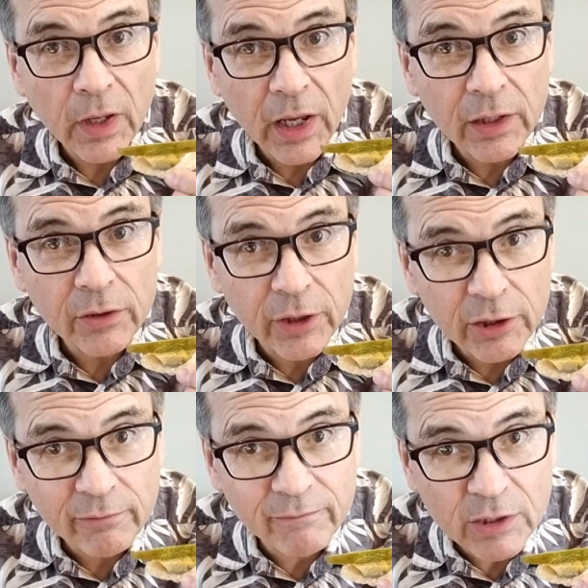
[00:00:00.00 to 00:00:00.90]
And you're
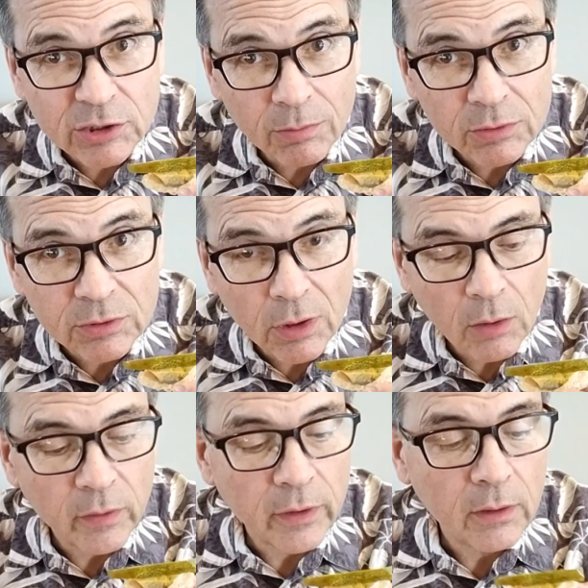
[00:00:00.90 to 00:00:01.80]
getting your vegetables
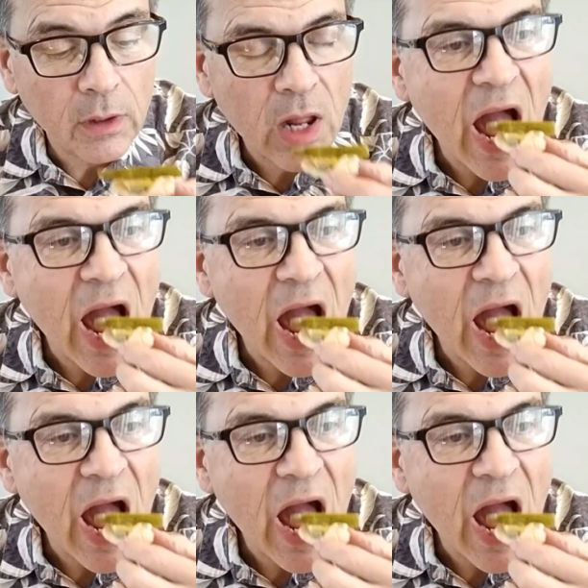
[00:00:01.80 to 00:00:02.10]
along with it.